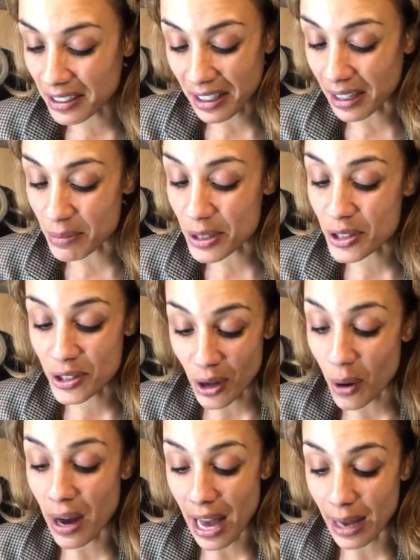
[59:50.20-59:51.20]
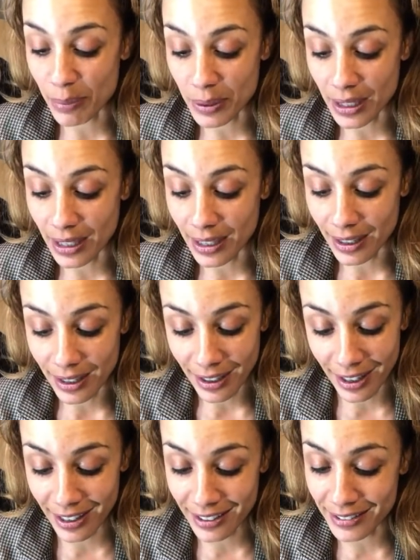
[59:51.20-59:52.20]
I'm so happy
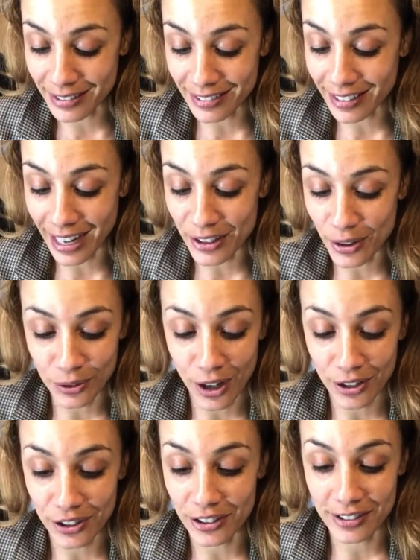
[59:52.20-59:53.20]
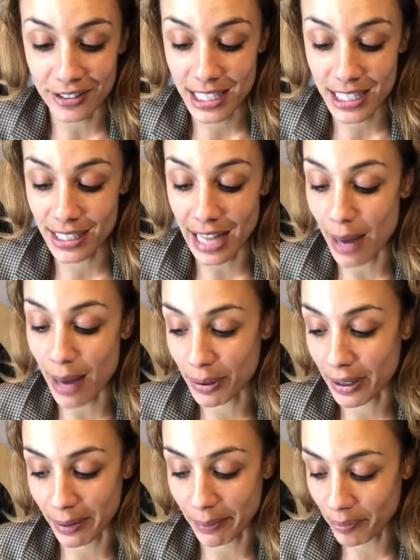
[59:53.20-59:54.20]
I no longer slap
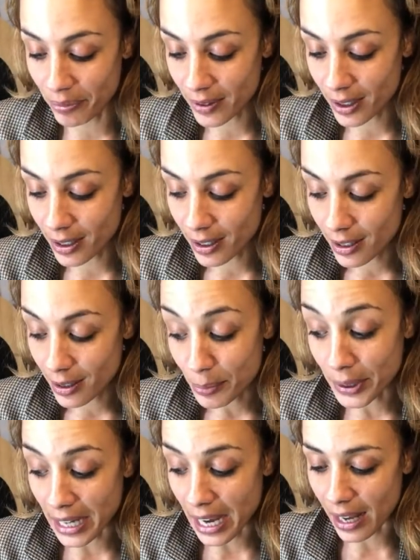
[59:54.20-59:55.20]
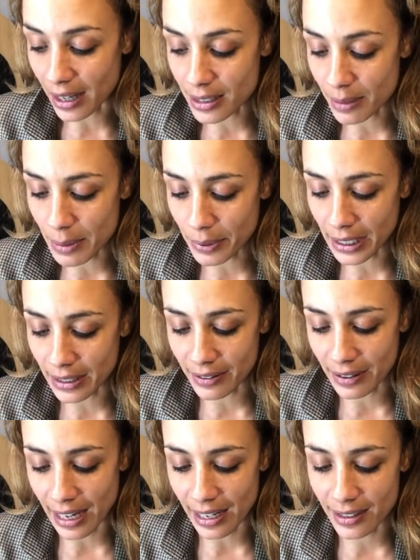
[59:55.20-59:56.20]
him. But yeah, some people
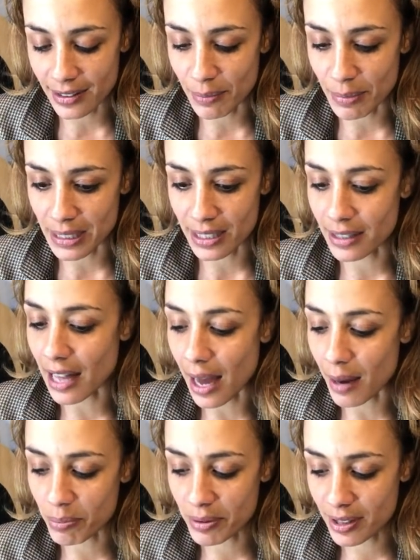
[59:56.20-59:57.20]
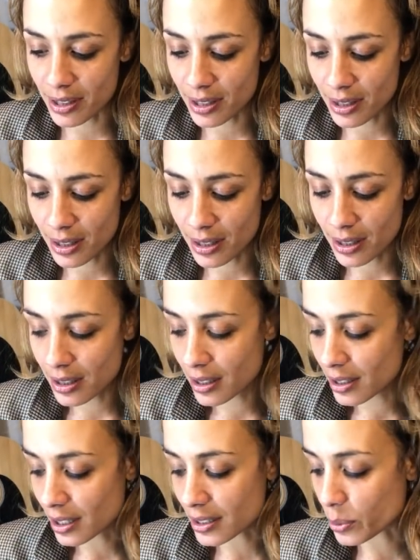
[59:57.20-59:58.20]
like to be slapped.
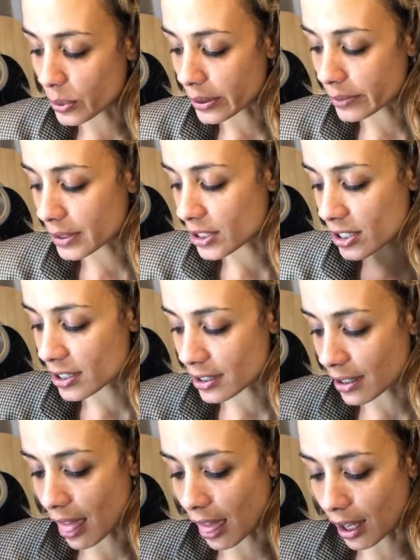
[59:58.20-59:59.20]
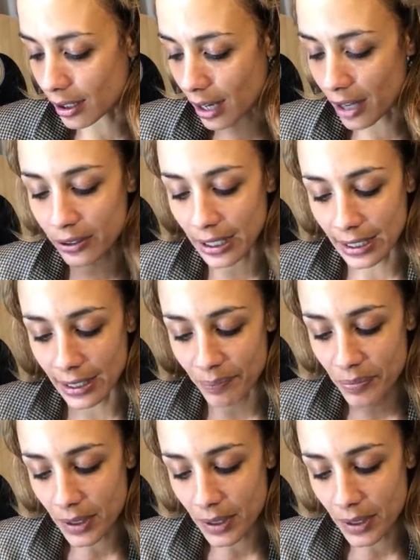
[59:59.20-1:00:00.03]
That's what we just, I don't like it